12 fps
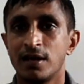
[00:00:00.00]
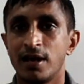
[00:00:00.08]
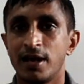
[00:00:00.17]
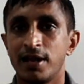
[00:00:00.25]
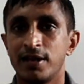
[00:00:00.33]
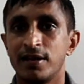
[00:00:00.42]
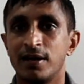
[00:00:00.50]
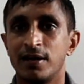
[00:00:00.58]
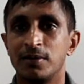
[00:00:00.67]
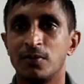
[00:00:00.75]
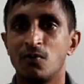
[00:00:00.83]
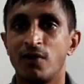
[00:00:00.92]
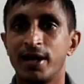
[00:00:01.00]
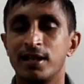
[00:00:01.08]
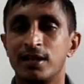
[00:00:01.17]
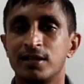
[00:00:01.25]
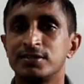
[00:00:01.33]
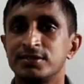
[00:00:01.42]
And uh,
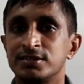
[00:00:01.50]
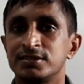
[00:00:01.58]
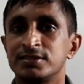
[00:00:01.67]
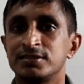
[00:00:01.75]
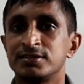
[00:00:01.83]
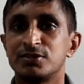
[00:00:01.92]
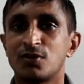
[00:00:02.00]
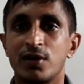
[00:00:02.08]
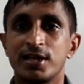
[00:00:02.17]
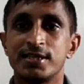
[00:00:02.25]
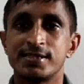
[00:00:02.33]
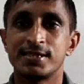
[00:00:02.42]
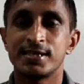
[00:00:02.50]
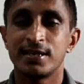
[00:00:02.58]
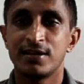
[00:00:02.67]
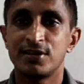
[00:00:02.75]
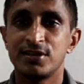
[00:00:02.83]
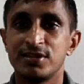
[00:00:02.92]
while Tony is
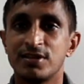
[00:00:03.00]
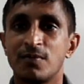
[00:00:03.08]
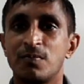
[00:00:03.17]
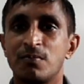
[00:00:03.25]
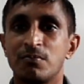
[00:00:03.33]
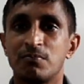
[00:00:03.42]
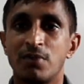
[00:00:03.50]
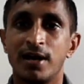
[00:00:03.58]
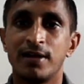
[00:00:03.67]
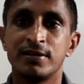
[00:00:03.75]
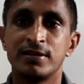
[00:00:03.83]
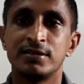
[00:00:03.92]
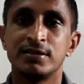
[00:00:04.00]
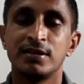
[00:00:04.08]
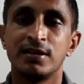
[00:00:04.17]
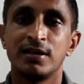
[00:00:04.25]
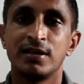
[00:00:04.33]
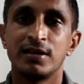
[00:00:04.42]
eating the bun,
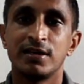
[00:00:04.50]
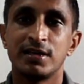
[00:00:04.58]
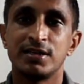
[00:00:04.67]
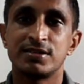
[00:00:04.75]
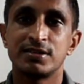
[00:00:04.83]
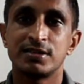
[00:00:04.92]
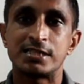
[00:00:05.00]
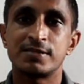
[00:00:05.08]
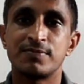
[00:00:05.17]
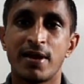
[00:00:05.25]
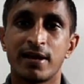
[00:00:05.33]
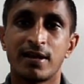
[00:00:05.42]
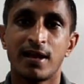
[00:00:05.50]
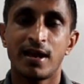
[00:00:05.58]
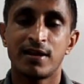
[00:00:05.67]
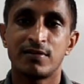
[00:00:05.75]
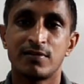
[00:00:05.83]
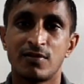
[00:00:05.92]
he turns back
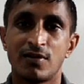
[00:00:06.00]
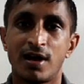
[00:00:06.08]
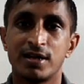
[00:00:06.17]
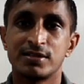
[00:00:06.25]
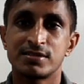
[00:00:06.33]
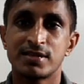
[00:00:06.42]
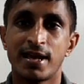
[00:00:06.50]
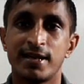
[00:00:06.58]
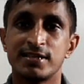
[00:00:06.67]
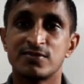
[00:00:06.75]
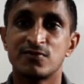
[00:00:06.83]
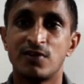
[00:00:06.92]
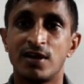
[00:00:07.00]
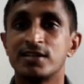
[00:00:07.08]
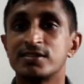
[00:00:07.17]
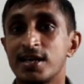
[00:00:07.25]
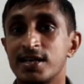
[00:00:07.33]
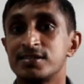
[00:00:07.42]
and runs as
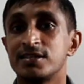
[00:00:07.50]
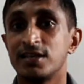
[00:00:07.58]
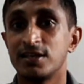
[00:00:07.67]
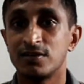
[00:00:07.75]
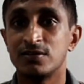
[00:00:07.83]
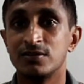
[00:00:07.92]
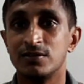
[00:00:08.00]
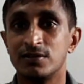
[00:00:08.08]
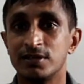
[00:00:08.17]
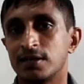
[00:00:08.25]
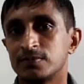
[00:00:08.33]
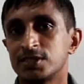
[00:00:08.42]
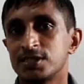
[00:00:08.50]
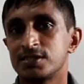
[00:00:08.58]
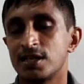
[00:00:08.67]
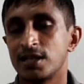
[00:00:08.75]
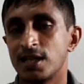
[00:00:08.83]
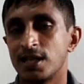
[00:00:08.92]
fast as he could. This is
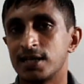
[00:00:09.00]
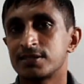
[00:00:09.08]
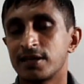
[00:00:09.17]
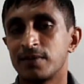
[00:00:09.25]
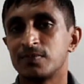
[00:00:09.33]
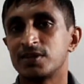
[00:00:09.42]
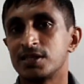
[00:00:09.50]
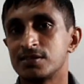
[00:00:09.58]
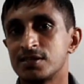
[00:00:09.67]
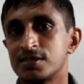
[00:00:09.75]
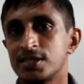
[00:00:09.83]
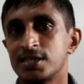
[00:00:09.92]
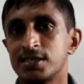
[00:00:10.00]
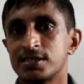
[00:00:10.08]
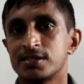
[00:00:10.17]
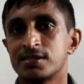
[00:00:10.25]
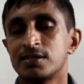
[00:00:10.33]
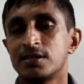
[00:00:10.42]
the last time Tissa
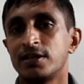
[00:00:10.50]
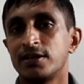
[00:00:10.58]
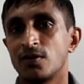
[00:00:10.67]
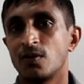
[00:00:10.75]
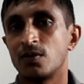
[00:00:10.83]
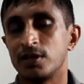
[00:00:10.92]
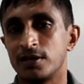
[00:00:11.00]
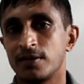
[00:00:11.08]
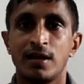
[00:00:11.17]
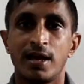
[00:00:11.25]
sees Tony.